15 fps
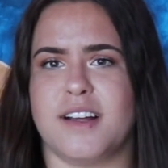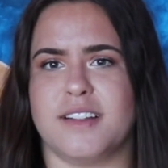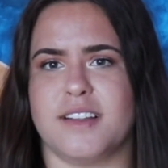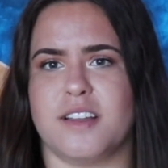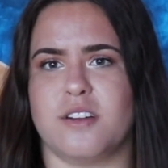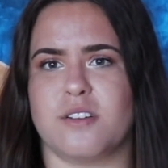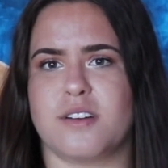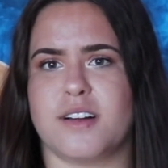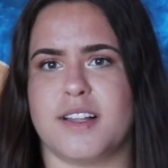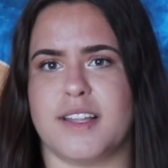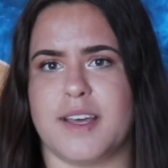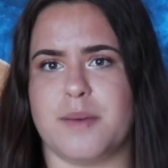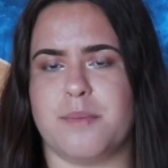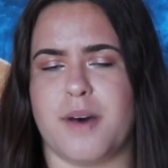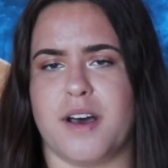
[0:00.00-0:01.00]
a little
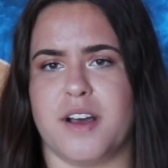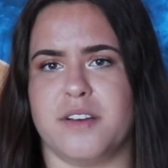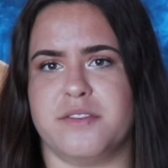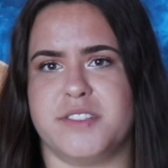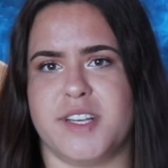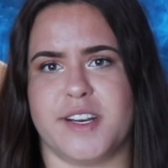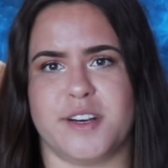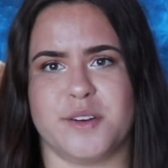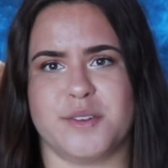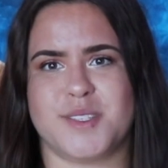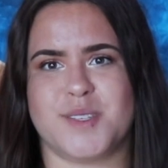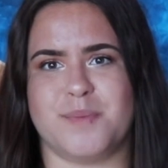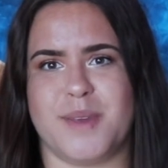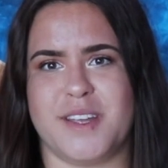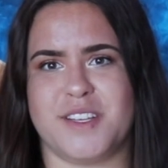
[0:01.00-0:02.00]
clip of Darrow's
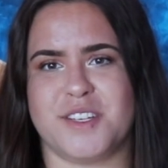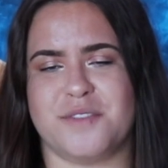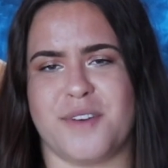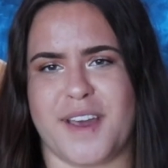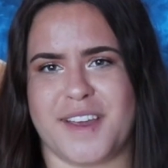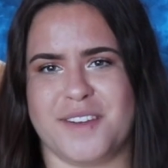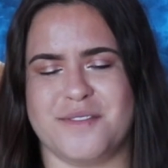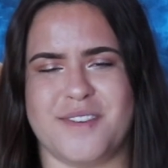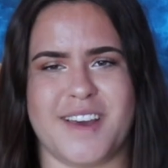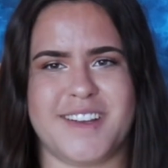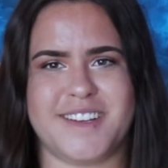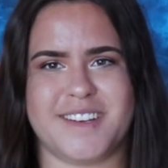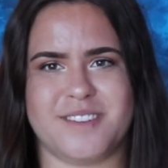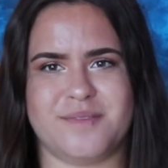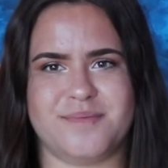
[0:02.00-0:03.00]
speech if I can
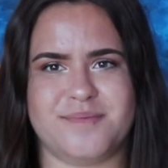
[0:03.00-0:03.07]
find it.